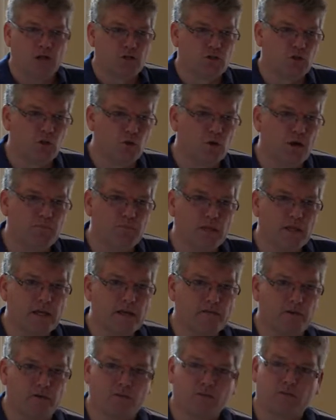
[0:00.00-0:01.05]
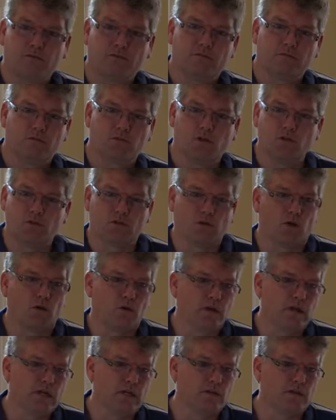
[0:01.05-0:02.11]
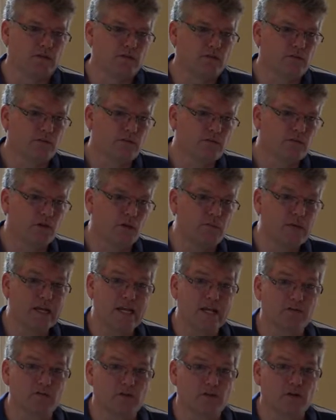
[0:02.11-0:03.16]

Two unbelievers, two total heathens. Somebody gives